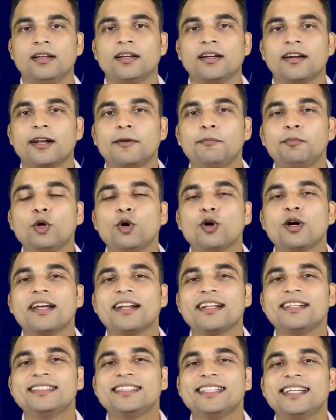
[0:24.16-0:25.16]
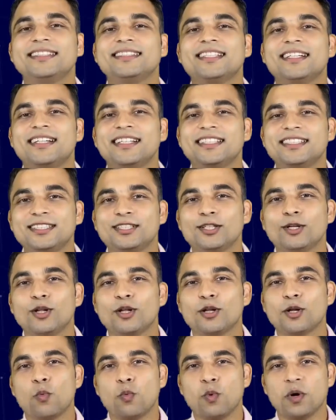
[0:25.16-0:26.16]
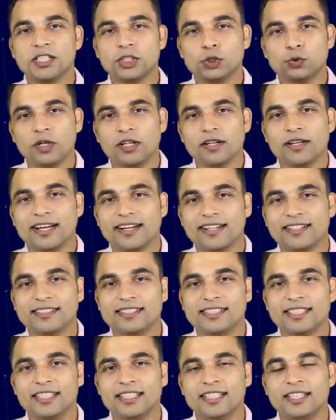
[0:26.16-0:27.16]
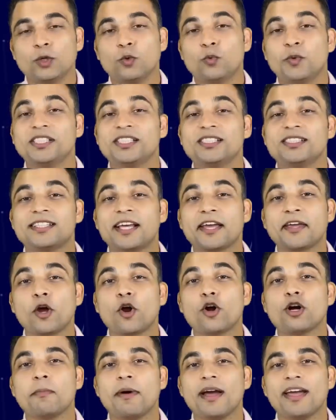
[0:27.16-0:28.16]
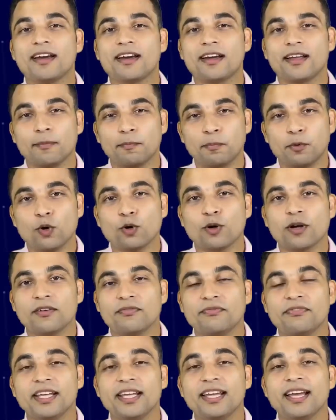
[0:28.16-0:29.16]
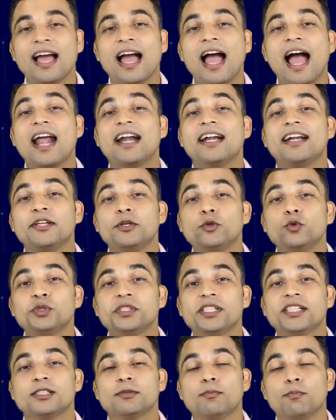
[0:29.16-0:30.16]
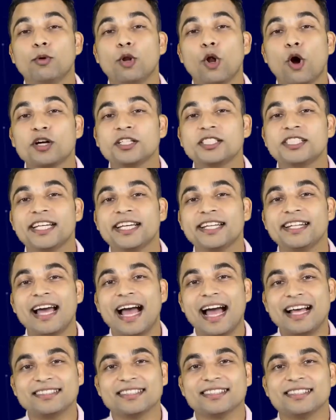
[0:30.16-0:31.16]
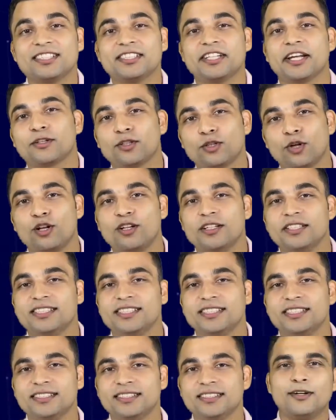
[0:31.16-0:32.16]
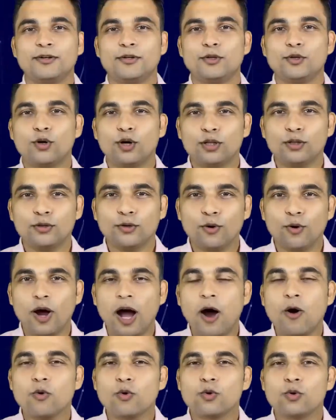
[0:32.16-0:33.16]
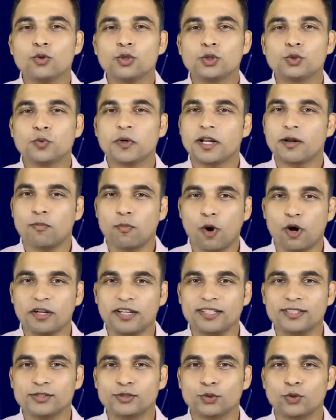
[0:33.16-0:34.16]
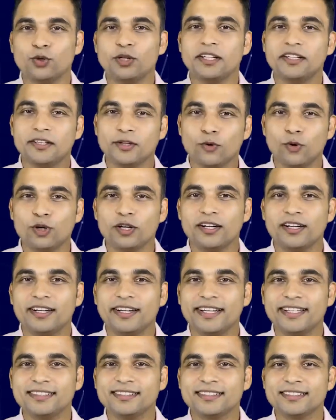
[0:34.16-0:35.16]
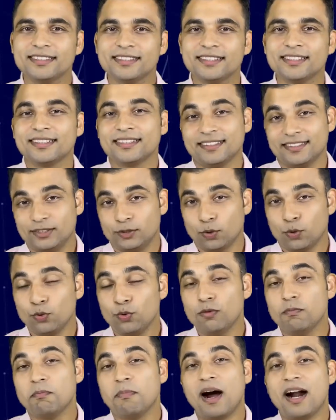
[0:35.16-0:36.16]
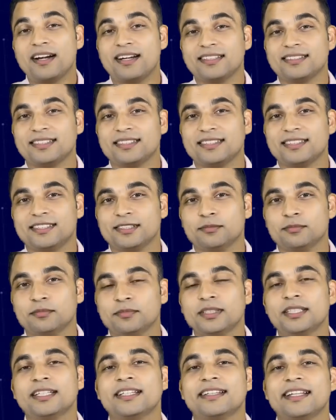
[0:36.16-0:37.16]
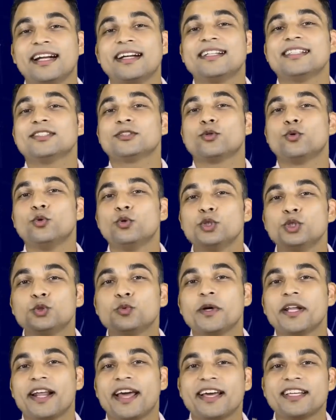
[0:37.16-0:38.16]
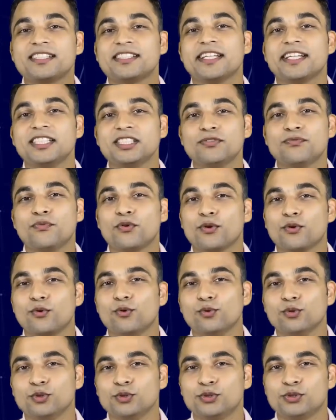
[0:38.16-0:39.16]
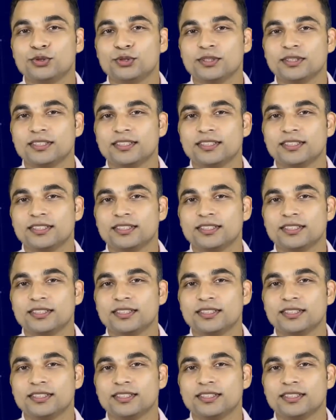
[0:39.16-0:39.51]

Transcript: Cryptocurrency is a digital or a virtual currency which is secured by cryptography and uses blockchain as its technology. Do you all know how goods were bought and sold in the olden days? Through barter system. That is, goods were exchanged for goods.